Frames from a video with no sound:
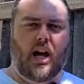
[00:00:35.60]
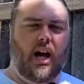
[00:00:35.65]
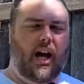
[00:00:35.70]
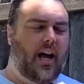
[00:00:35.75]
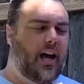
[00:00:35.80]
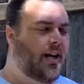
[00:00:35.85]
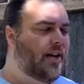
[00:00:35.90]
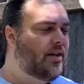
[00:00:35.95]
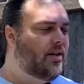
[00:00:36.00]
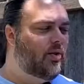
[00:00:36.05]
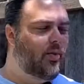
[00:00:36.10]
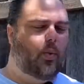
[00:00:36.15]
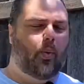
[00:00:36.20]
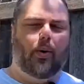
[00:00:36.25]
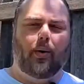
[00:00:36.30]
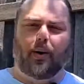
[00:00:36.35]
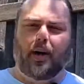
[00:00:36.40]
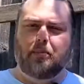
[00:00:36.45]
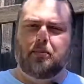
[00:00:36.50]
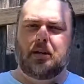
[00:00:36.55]
And what
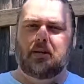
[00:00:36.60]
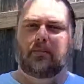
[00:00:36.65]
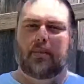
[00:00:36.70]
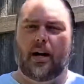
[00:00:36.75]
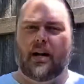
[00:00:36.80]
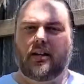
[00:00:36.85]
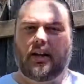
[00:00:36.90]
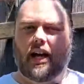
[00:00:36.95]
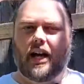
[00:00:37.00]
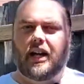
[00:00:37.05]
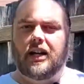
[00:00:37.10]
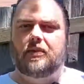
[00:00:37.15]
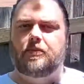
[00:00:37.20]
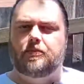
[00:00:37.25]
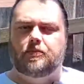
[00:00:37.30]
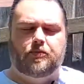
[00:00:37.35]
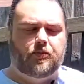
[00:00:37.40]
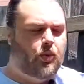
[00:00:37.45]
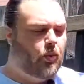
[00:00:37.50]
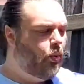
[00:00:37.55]
do I mean by that?
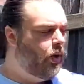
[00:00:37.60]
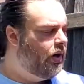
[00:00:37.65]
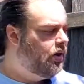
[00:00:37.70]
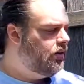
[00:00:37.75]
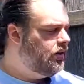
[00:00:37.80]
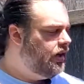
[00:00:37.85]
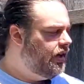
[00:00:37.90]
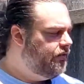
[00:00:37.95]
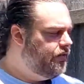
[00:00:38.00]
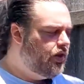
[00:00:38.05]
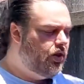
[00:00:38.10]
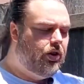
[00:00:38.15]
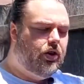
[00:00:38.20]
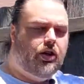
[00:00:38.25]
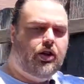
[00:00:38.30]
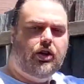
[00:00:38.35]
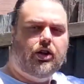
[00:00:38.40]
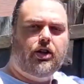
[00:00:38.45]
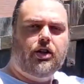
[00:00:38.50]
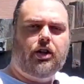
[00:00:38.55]
Well, if you're
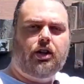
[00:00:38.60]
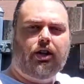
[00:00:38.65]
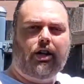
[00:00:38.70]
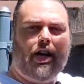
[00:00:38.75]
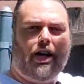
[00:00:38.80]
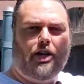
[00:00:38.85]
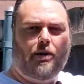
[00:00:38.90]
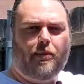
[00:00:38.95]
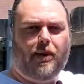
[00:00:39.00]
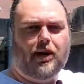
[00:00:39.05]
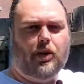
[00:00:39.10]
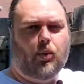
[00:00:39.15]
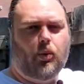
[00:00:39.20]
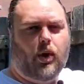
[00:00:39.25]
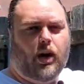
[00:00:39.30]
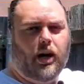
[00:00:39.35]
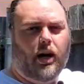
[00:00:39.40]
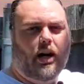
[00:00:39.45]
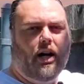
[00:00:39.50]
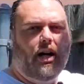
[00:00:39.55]
got your
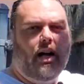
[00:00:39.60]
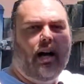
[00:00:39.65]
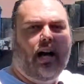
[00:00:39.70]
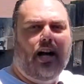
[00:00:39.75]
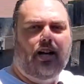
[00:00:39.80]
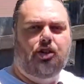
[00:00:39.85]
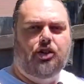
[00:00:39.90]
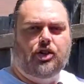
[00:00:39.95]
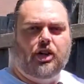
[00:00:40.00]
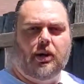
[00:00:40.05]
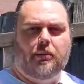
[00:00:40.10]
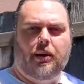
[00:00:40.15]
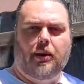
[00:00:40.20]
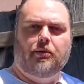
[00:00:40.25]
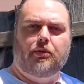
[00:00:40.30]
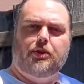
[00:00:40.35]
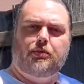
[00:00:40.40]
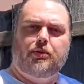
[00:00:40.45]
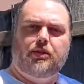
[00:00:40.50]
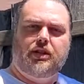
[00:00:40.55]
Makiwara and you come out,
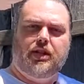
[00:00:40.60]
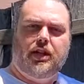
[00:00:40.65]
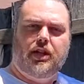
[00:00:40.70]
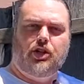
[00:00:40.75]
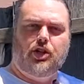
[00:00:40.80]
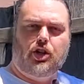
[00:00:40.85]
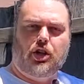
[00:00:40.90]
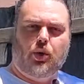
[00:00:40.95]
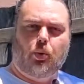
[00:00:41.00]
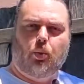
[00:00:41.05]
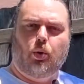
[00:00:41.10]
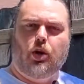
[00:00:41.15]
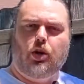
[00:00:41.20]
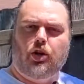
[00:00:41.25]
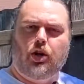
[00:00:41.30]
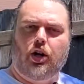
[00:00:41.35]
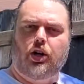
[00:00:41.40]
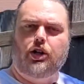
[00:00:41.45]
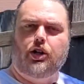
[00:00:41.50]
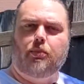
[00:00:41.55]
let's pretend you're going to work
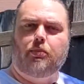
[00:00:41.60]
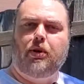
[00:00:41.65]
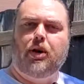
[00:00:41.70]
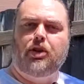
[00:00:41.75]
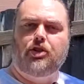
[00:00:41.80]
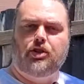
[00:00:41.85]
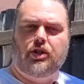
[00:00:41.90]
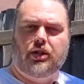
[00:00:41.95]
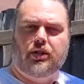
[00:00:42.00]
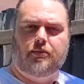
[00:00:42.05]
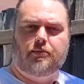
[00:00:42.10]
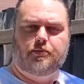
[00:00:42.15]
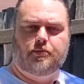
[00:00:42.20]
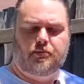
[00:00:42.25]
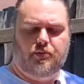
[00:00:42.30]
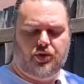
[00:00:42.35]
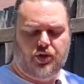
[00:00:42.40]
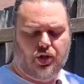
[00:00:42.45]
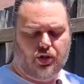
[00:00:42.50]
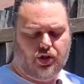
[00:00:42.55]
on your punching.
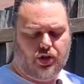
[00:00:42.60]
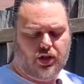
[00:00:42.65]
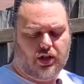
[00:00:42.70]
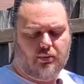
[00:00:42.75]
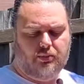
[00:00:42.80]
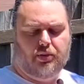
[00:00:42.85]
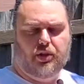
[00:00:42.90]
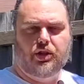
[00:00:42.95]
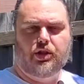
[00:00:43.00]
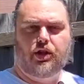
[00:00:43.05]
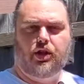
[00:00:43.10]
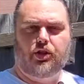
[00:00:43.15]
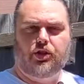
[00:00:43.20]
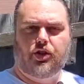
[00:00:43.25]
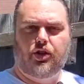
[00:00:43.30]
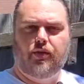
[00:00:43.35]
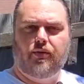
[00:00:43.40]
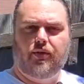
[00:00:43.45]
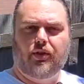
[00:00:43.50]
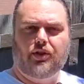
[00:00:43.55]
So you're going to put your
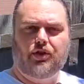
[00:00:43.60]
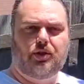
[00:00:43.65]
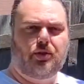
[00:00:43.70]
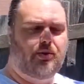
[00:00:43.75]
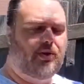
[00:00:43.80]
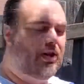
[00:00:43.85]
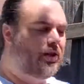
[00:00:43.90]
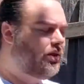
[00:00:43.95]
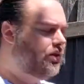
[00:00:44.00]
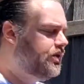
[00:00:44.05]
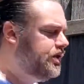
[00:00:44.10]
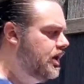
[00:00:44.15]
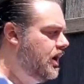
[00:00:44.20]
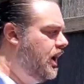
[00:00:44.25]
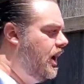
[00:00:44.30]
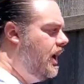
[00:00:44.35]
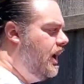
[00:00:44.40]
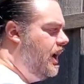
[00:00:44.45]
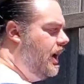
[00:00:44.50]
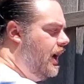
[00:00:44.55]
first two knuckles
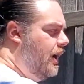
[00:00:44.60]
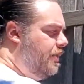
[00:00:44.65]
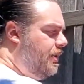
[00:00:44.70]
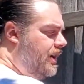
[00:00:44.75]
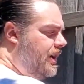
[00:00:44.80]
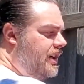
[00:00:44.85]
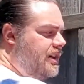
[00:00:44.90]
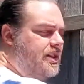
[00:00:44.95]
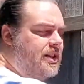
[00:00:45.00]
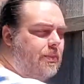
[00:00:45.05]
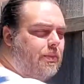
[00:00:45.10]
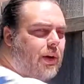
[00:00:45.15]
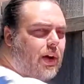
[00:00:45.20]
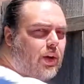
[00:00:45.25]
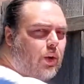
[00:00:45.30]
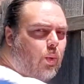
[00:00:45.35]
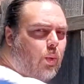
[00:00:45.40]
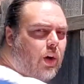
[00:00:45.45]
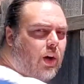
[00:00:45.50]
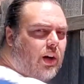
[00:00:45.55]
up against the
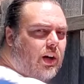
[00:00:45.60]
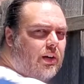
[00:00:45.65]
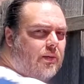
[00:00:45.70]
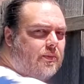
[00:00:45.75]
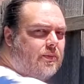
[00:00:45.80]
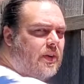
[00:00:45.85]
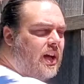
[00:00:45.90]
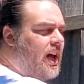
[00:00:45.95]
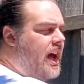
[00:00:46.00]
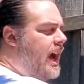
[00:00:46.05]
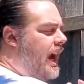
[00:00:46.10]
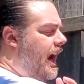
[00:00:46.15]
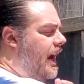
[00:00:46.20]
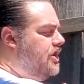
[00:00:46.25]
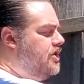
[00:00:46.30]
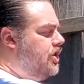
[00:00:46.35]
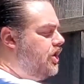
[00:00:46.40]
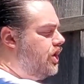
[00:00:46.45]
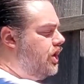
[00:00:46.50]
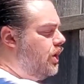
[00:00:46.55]
Makiwara,
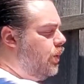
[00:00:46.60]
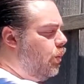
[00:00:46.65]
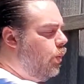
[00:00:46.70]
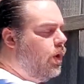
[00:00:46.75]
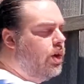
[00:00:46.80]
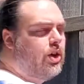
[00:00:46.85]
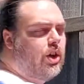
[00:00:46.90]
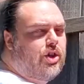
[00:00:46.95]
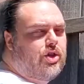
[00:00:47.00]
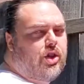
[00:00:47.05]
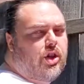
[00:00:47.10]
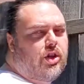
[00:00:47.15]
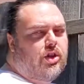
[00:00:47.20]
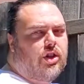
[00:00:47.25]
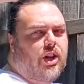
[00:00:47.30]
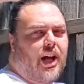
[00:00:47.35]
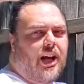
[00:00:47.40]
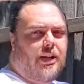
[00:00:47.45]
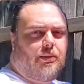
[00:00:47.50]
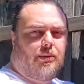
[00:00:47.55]
and you're going to work on your
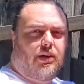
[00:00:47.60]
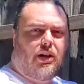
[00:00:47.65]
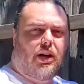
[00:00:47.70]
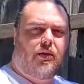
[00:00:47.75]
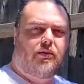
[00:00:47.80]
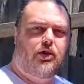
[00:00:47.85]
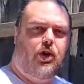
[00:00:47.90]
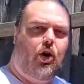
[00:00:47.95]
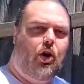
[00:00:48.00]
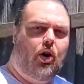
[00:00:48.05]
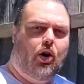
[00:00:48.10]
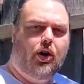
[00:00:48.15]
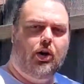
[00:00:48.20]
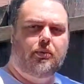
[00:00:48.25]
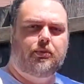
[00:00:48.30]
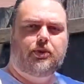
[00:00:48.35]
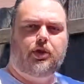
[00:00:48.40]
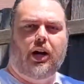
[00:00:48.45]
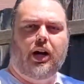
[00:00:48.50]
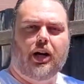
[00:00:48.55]
alignment of your
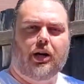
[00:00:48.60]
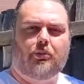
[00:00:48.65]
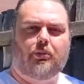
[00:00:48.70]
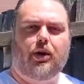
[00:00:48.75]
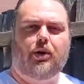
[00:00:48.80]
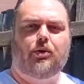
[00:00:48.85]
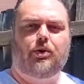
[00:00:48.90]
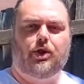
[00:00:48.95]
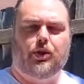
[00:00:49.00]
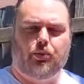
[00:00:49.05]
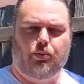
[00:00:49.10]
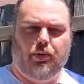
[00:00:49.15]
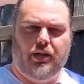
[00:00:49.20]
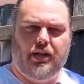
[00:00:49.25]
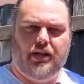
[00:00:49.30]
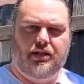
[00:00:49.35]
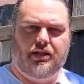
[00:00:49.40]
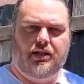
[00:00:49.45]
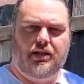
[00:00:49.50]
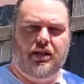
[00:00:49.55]
arm, your elbow, your
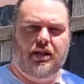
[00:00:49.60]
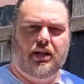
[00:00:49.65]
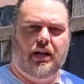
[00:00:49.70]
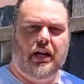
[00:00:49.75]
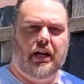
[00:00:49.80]
wrist.